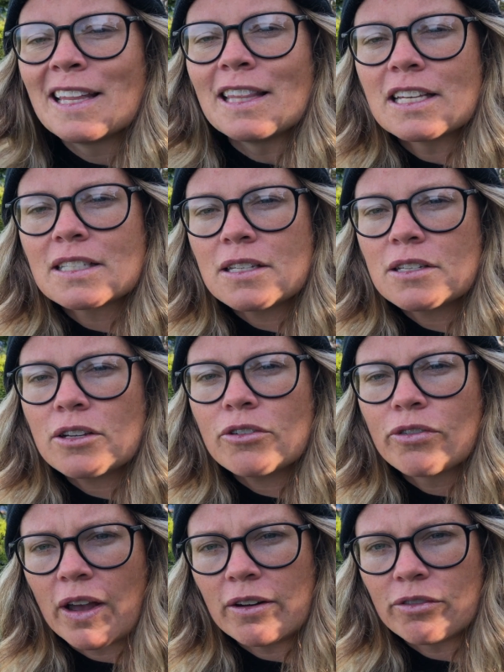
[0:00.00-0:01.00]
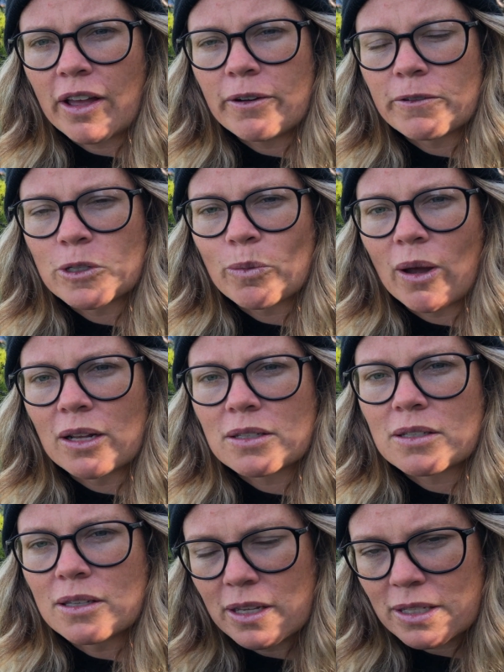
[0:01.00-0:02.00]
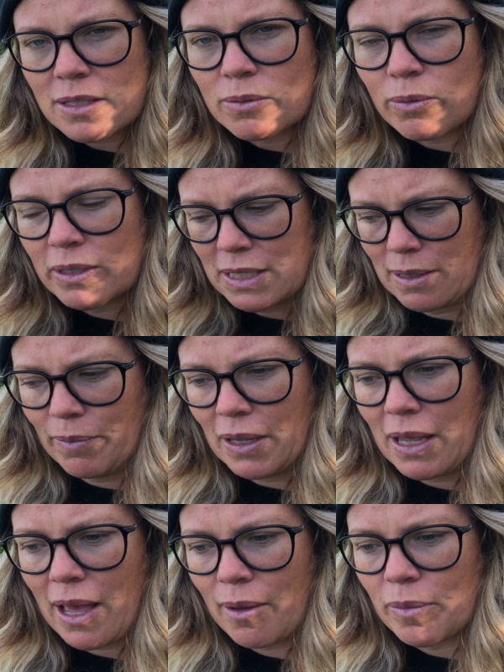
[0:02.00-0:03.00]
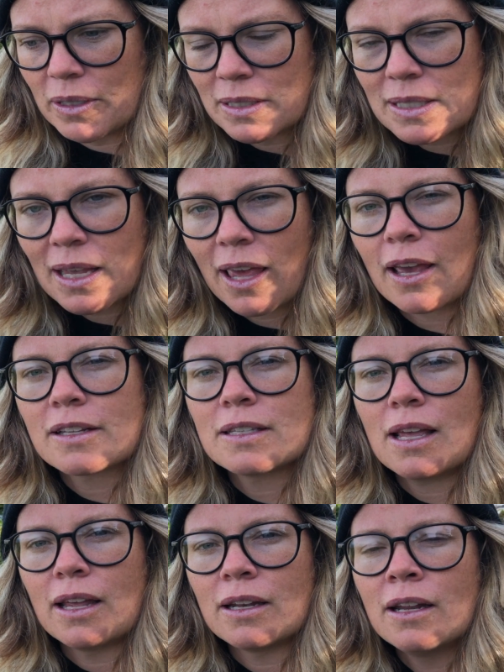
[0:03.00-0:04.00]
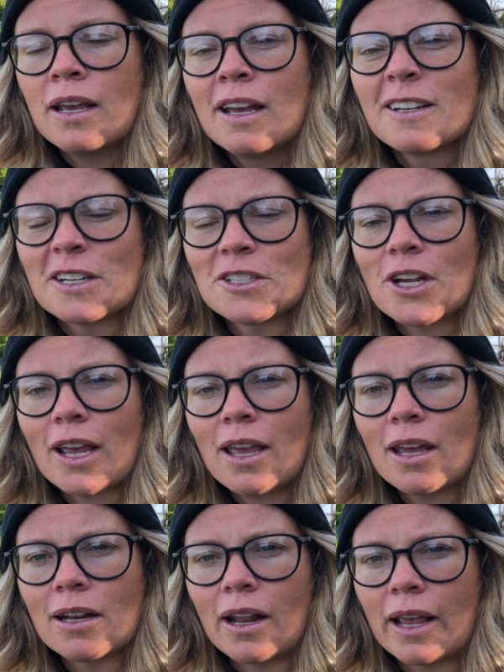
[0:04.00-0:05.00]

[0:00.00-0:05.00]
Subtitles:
This is your fight-flight response. This, when something happens, kicks in to check in.